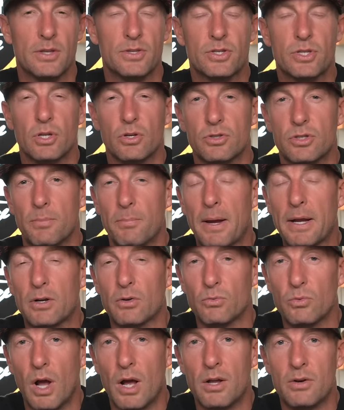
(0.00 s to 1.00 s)
And so to make
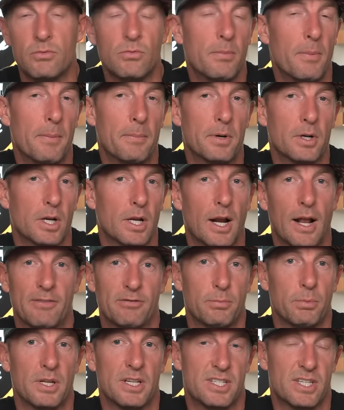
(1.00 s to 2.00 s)
a run, remember you're going to
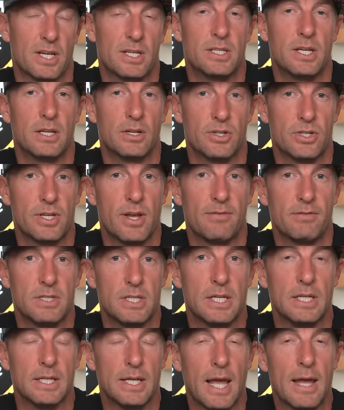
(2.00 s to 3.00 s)
have to play 16 or
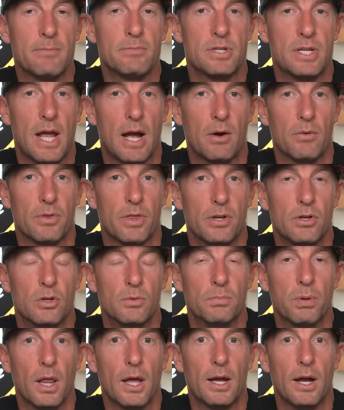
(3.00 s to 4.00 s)
17 games now with a
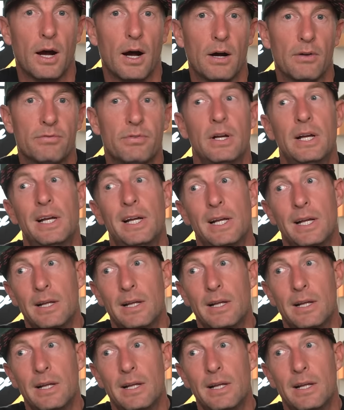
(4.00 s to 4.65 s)
new playoff.